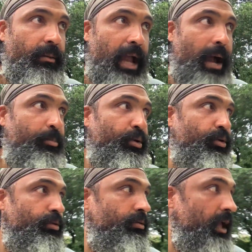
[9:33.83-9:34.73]

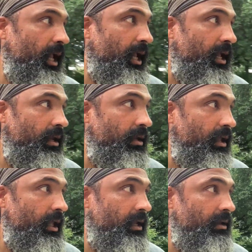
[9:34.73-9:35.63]
Apple
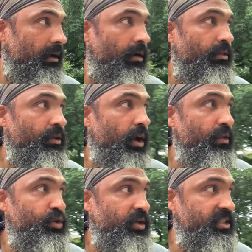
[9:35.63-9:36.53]
and all
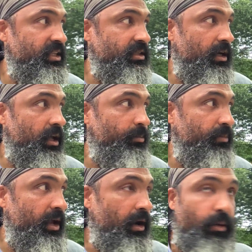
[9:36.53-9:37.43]
the joints that start up
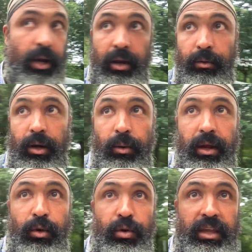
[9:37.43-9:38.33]
around
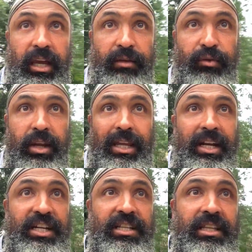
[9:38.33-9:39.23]
Northern California. In
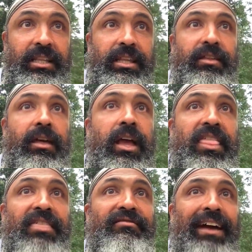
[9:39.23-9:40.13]
addition,
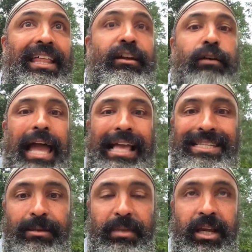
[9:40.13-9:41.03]
the Valley Girl
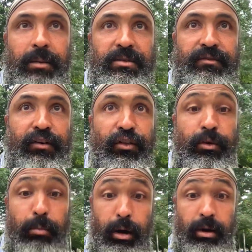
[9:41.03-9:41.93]
accent becomes further
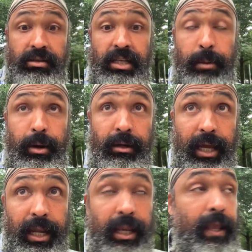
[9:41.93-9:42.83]
boss. How about that?